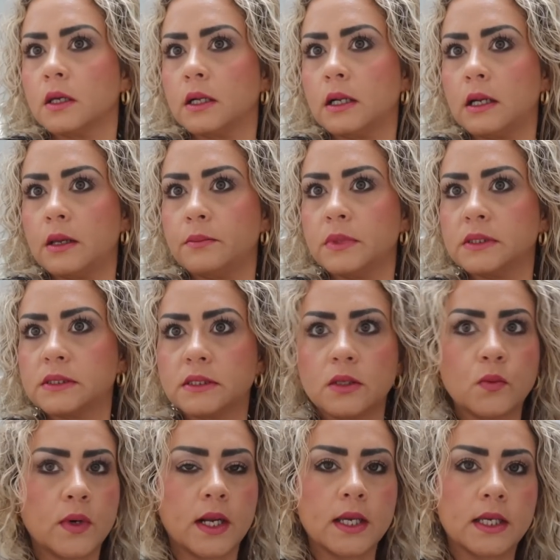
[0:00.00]
Let me see
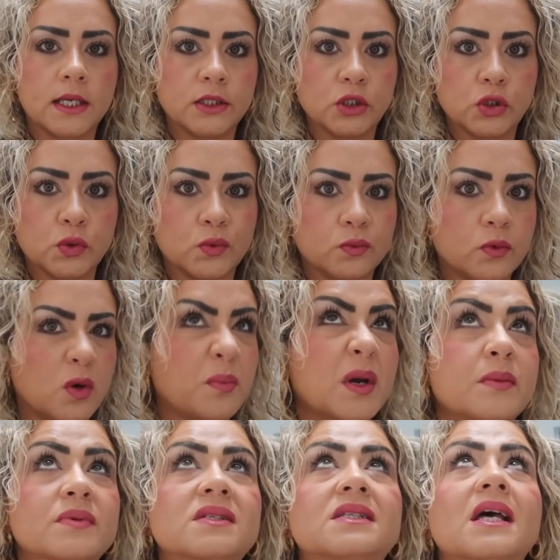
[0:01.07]
what I can do. Or
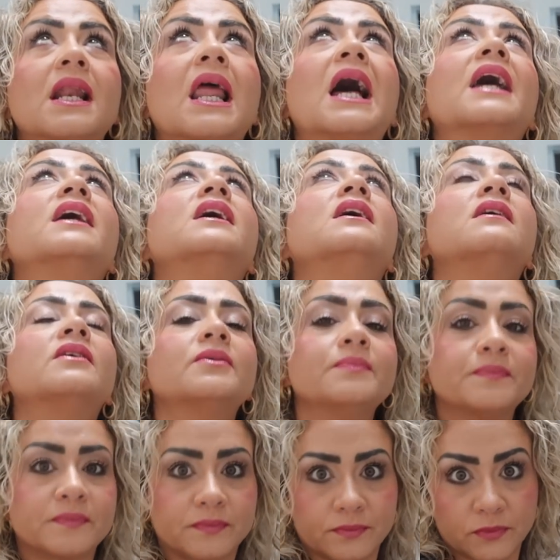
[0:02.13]
maybe it's the light
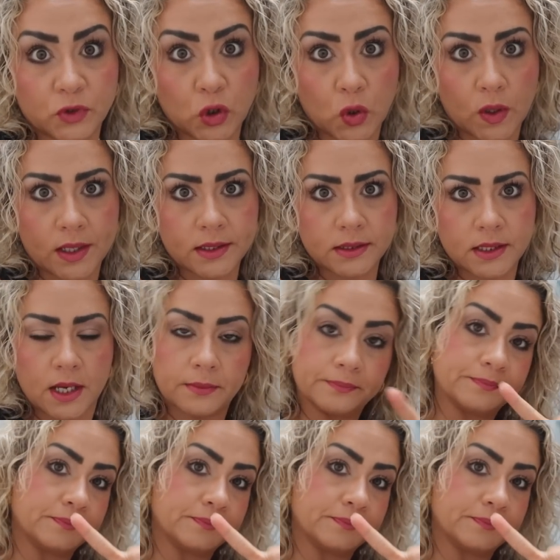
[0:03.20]
here. No idea.